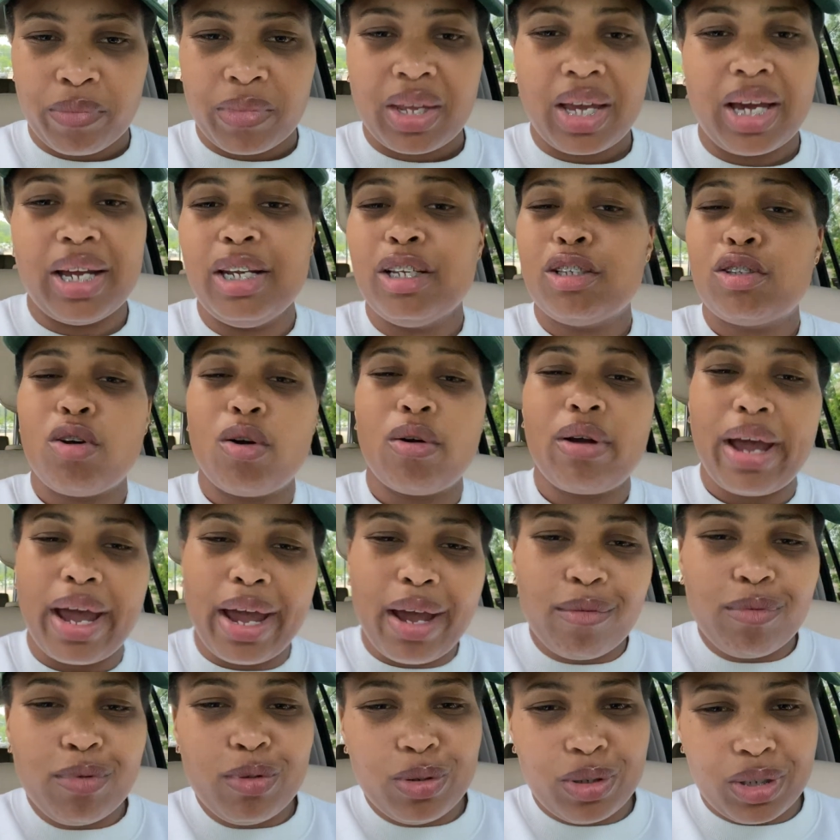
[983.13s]
And it's okay
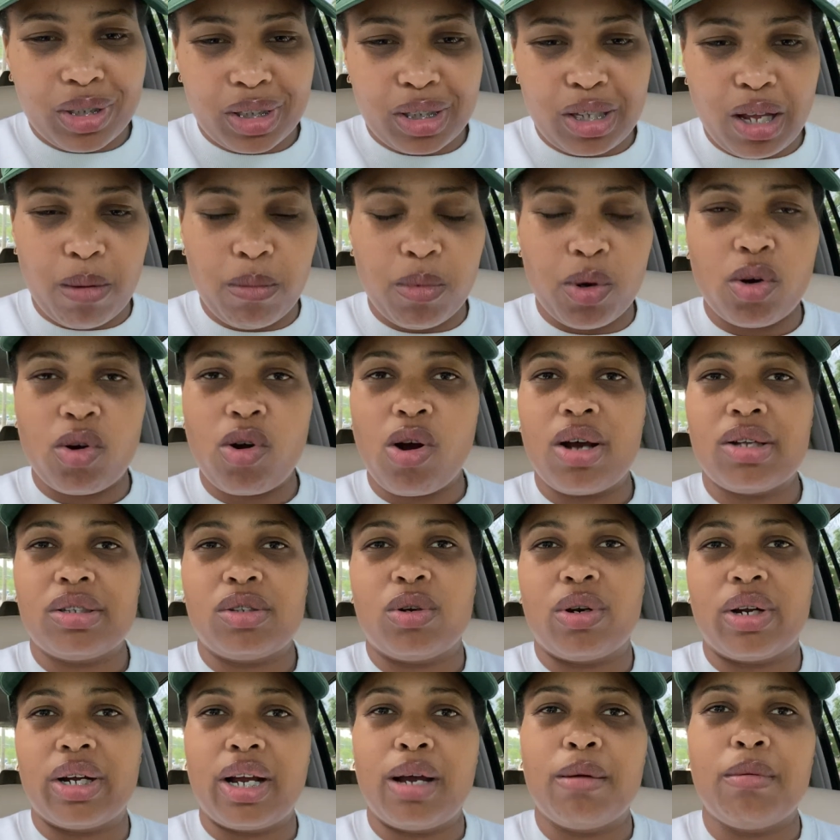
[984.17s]
if you just stumble across it
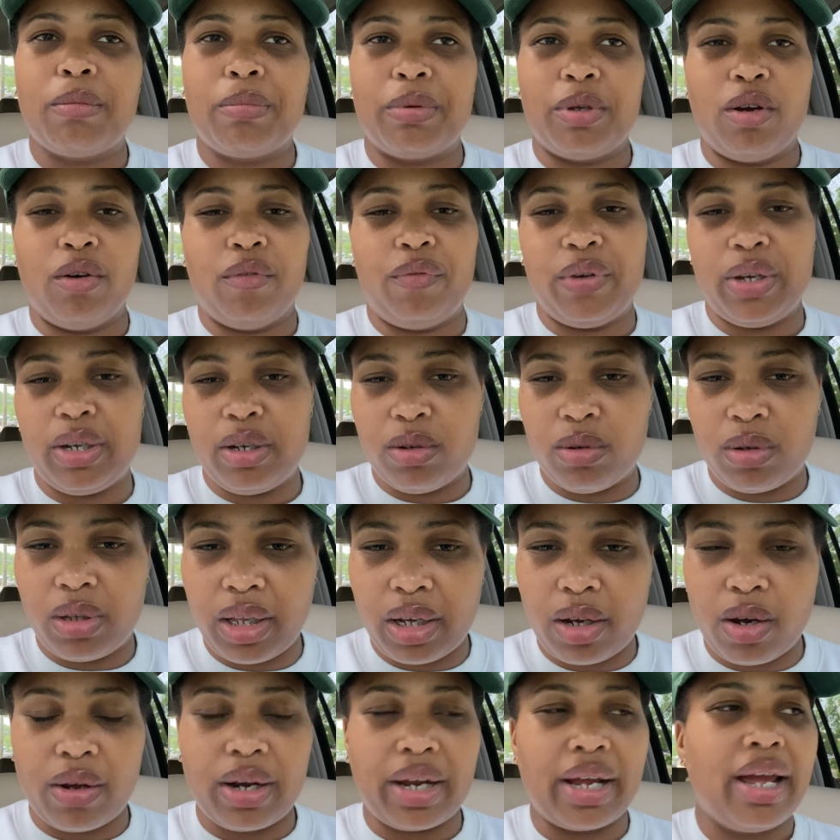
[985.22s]
or come up in your feed and you
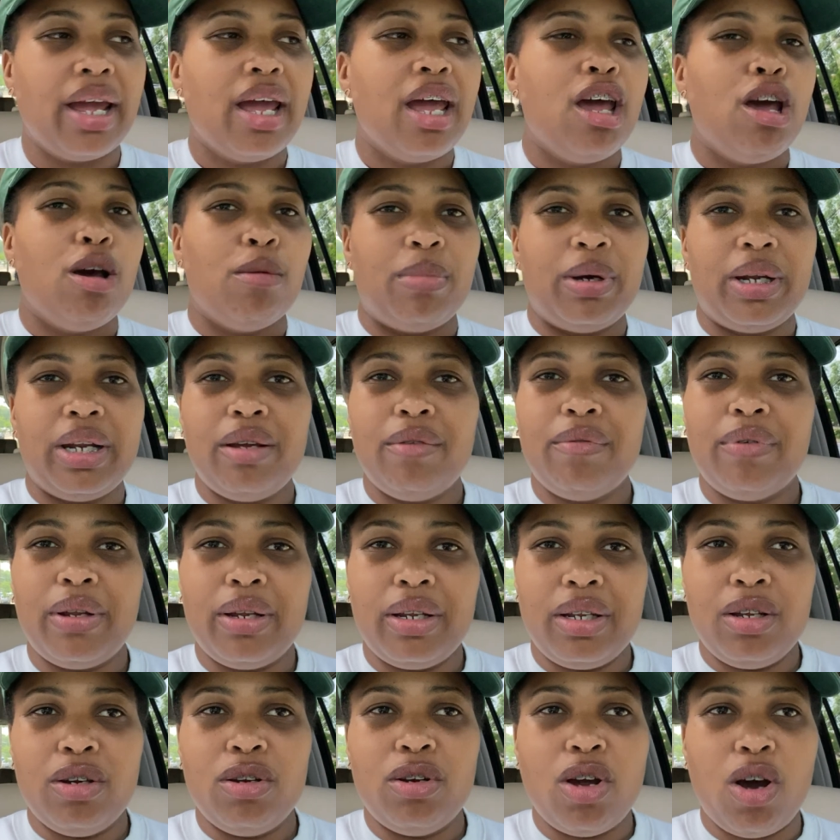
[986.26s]
click on it. But
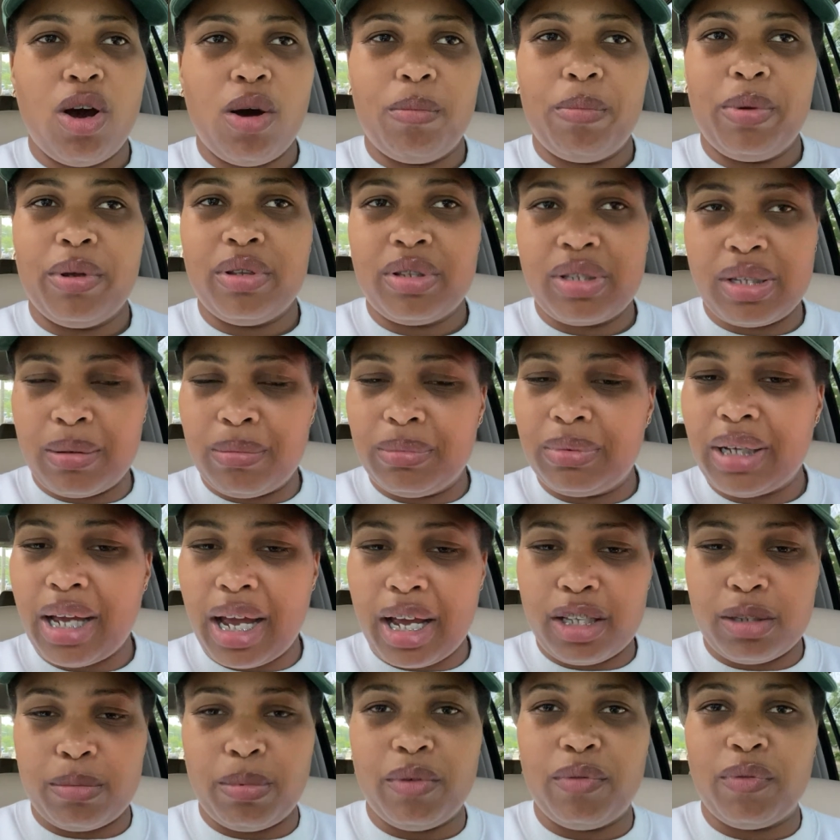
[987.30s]
even, you know, be
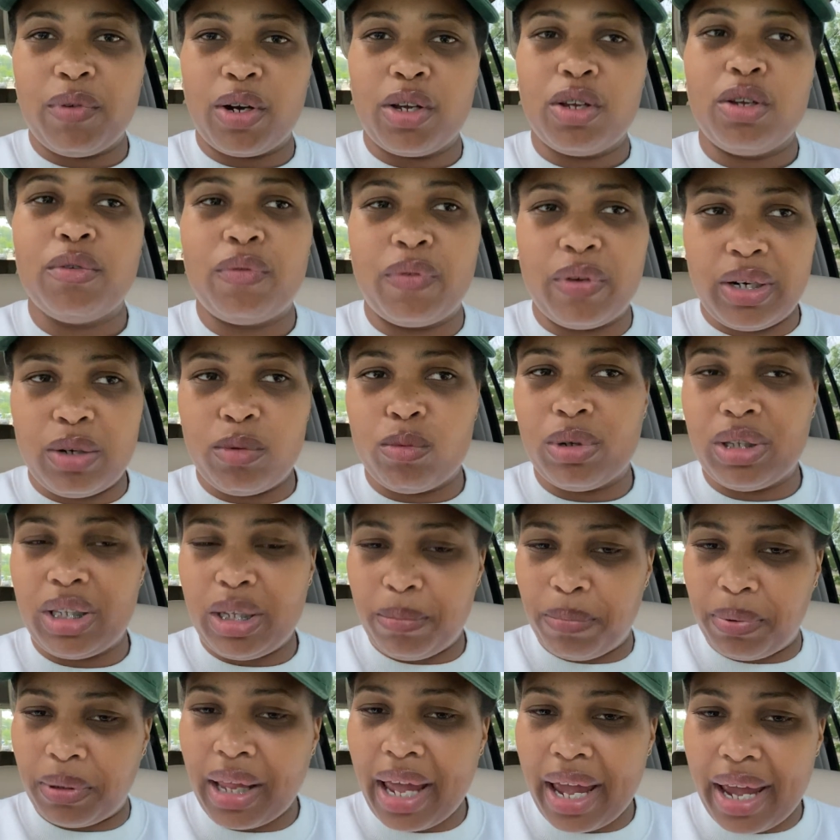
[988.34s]
sometimes before you fin- really
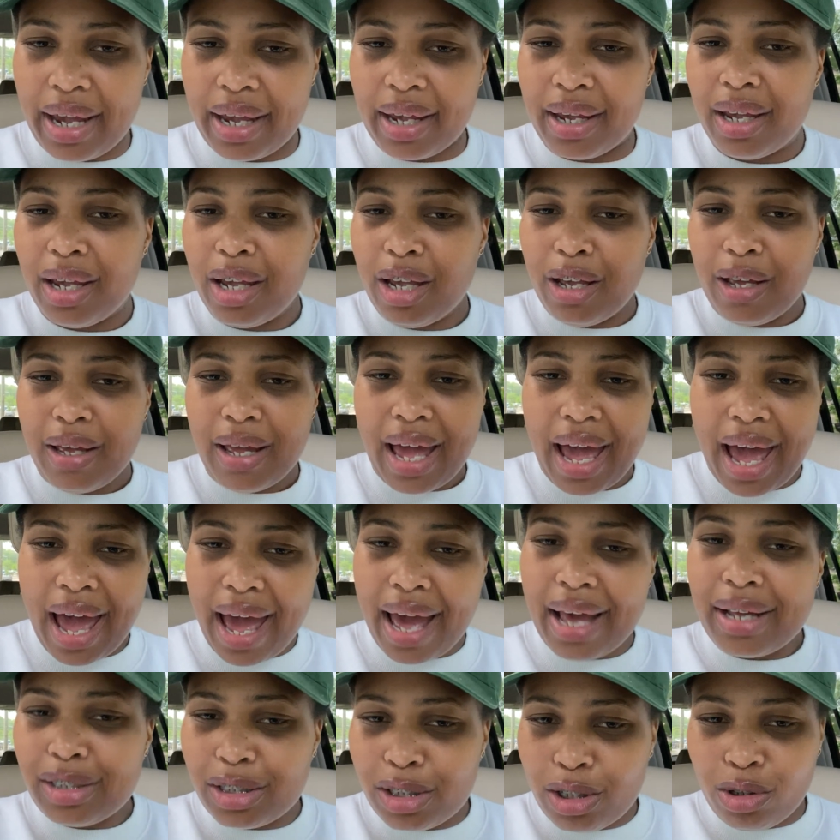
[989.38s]
play it,
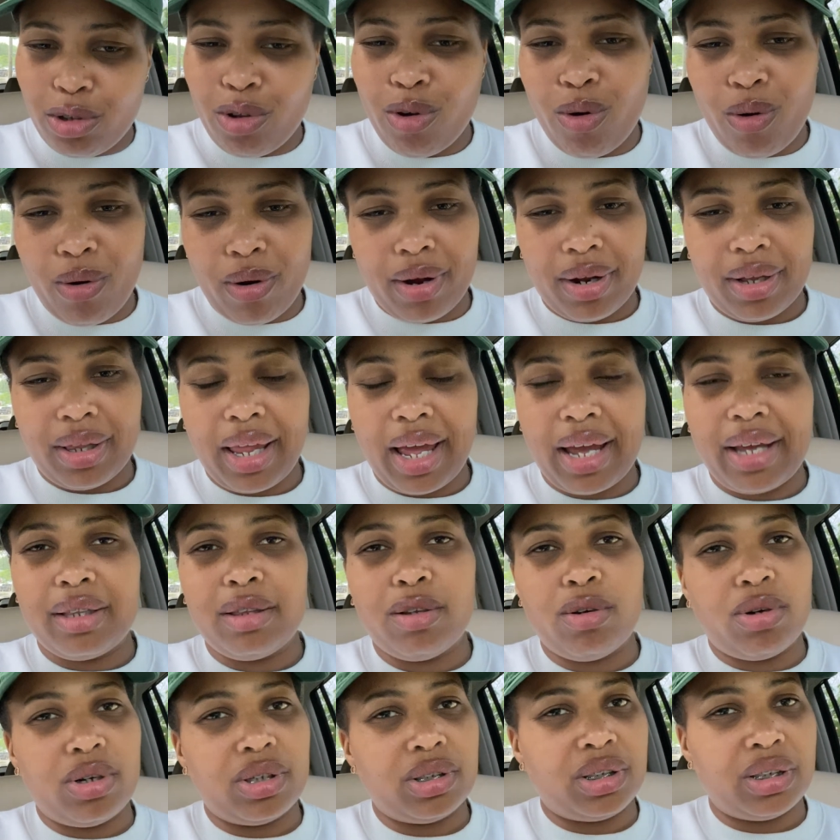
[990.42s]
ask the Lord, like,
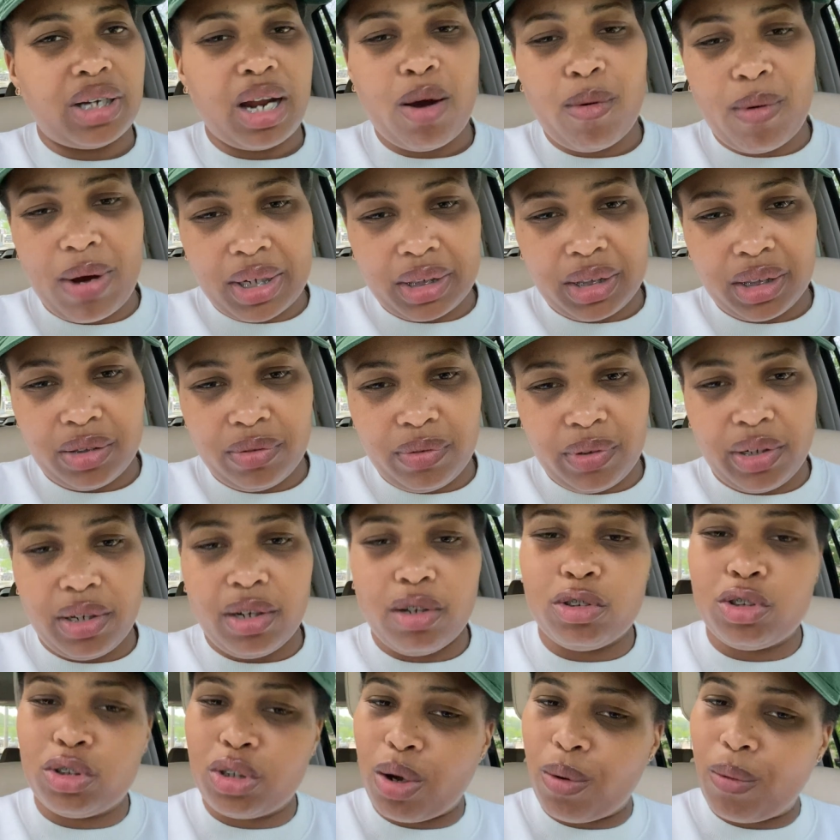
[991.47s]
Lord, should I watch this
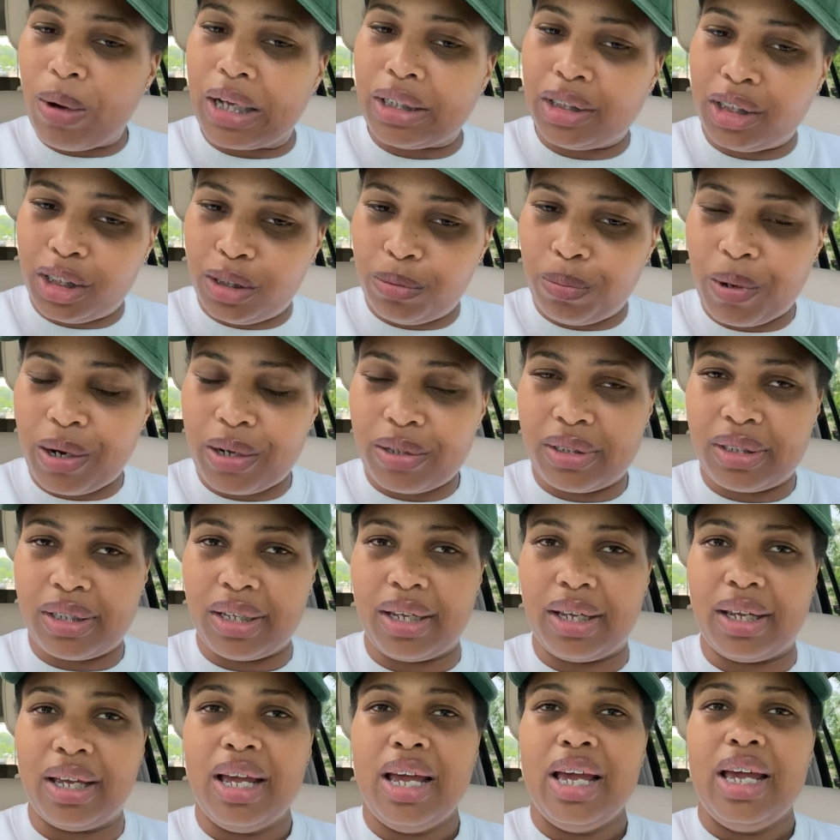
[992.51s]
video? Should I watch this
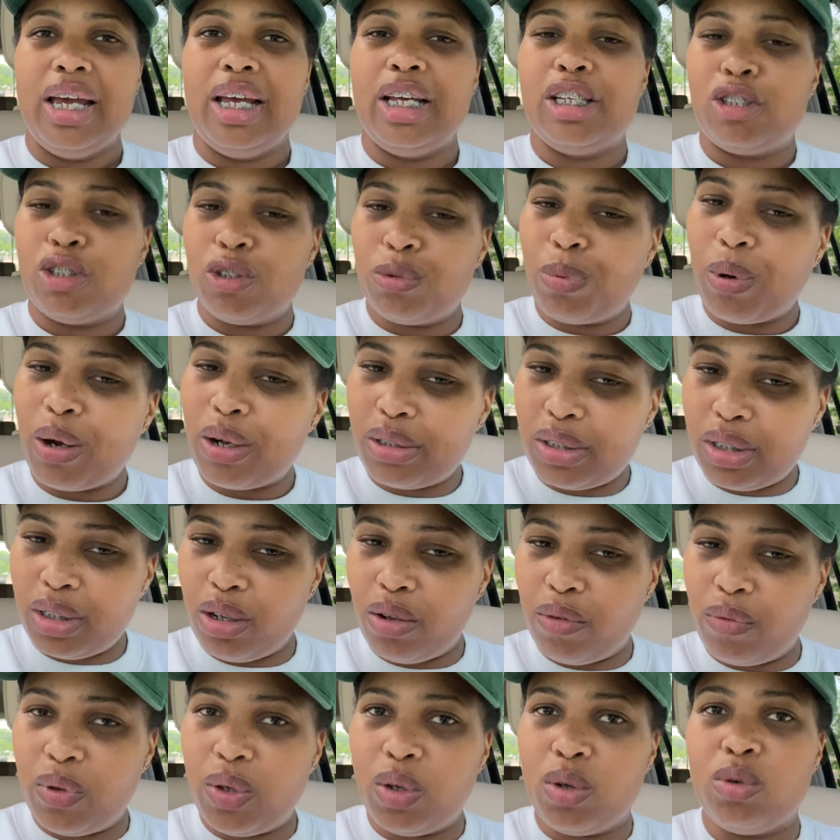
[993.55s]
person? Is this person
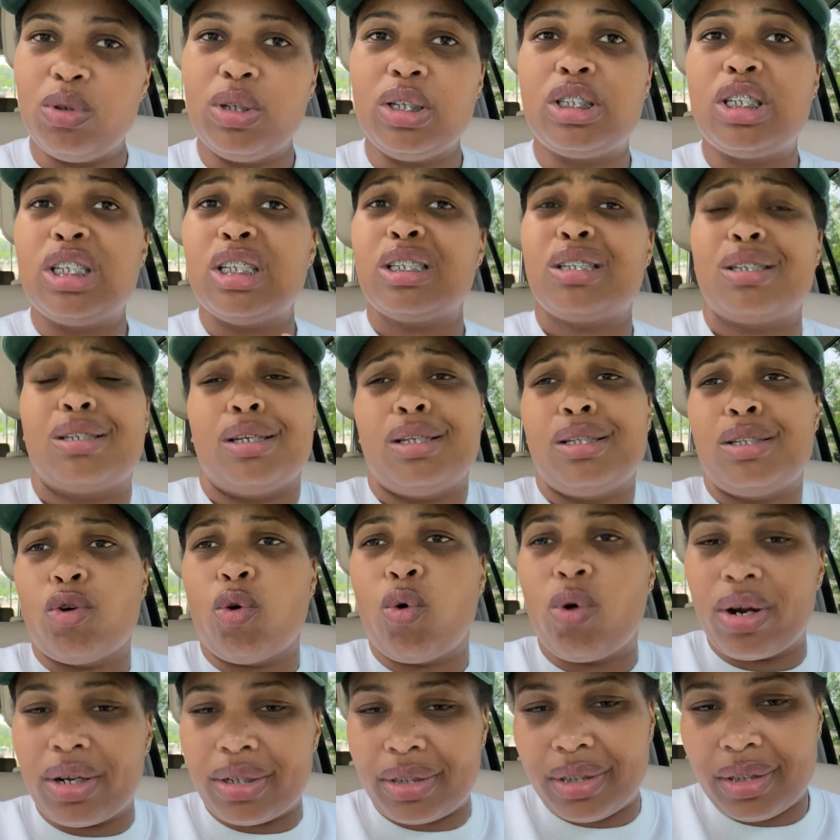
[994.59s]
of you? Is this is
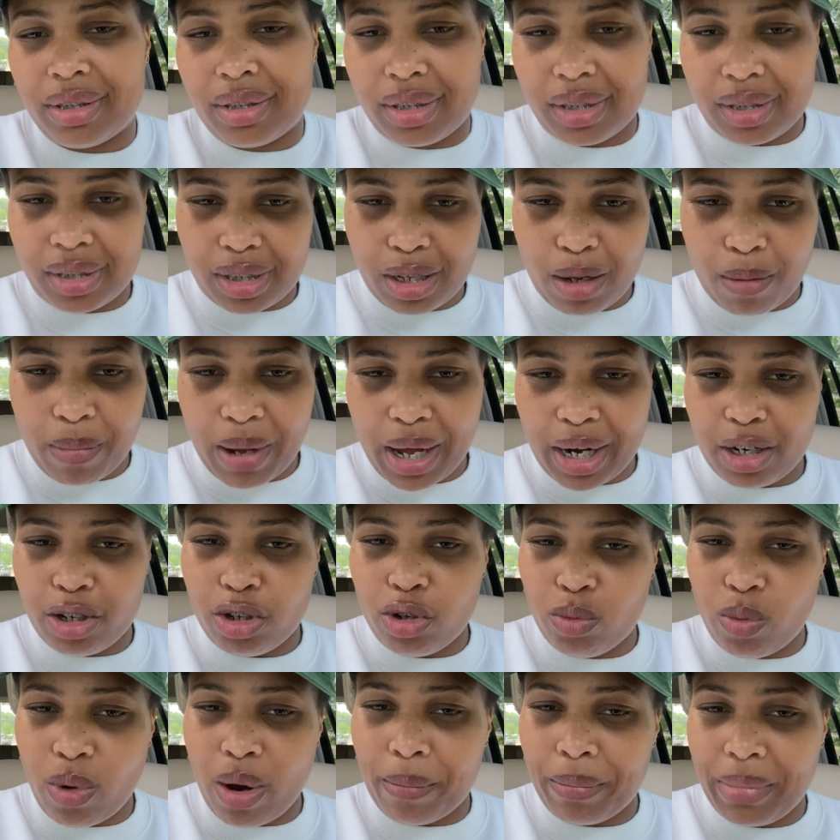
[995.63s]
or is this just somebody
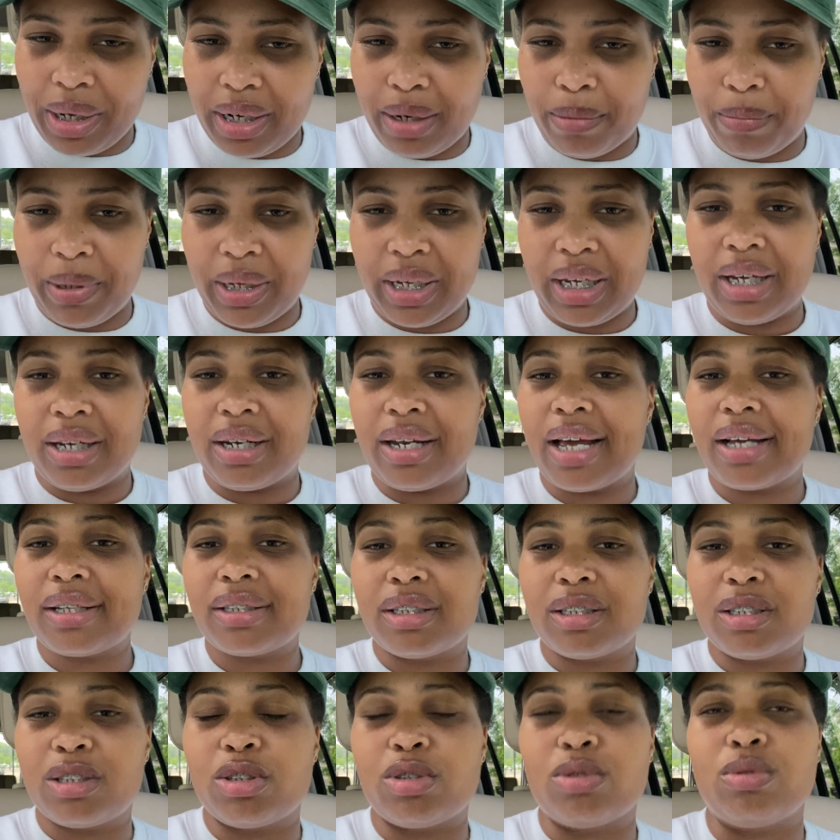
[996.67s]
you want me to be
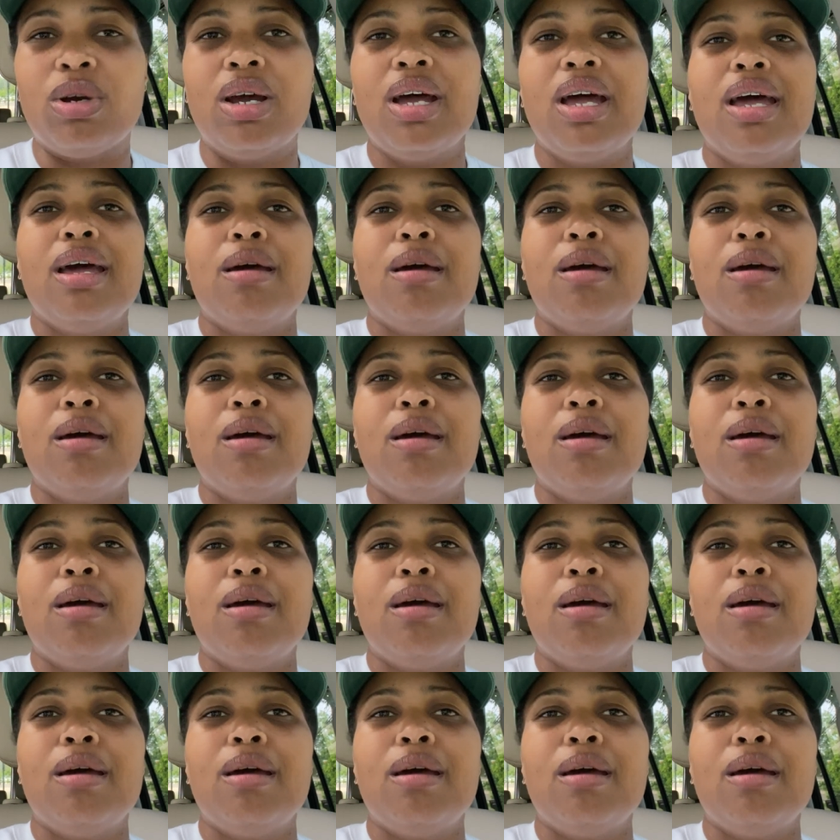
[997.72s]
connected to?